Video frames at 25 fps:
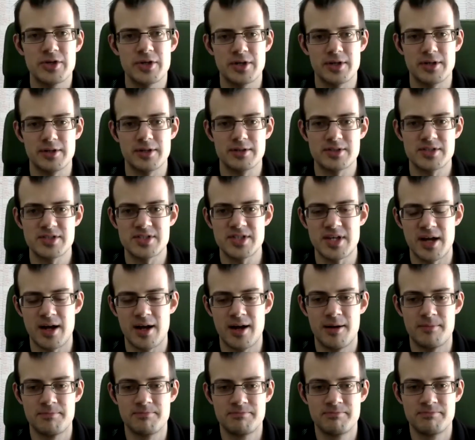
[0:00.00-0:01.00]
that
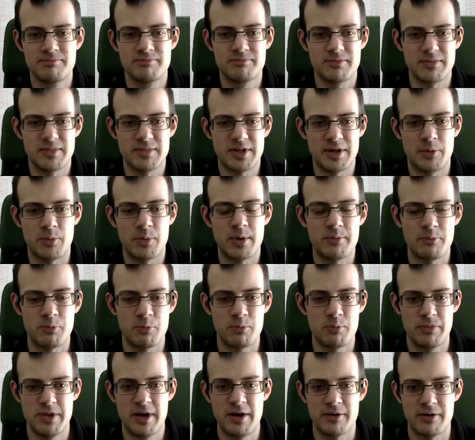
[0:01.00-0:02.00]

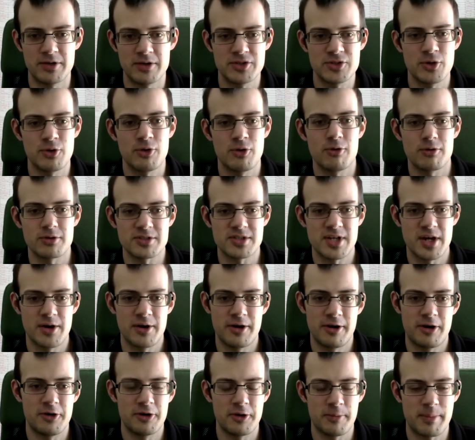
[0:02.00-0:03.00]
there are talks
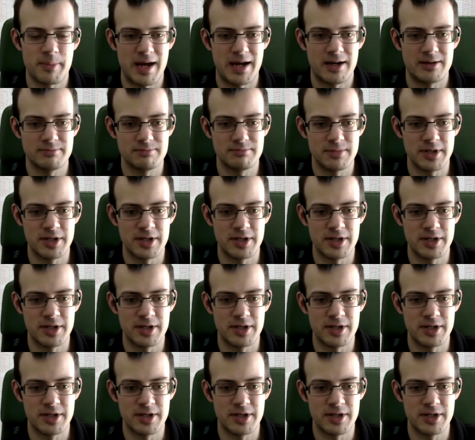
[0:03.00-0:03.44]
going on about